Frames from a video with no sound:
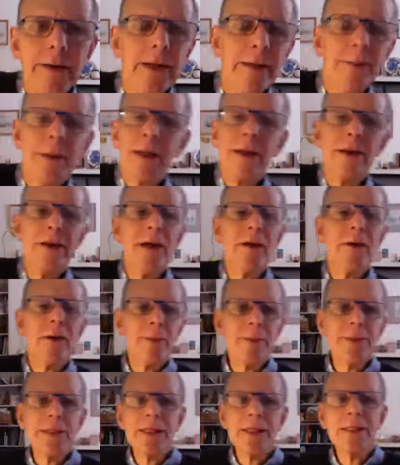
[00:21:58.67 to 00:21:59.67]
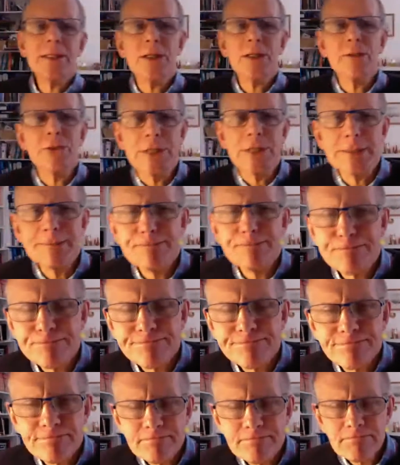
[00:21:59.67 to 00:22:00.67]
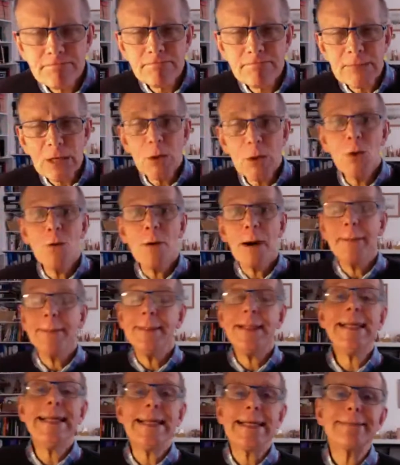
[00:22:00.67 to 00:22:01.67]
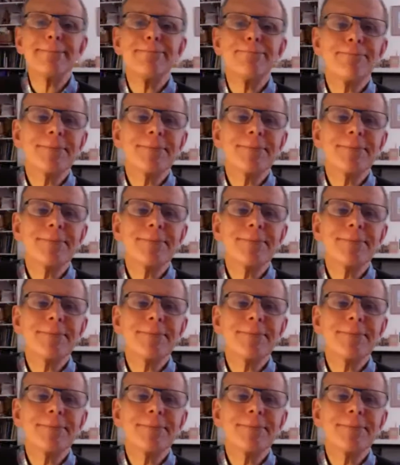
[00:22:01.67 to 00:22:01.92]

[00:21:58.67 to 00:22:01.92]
in the middle of nowhere with these soldiers who I'm leading.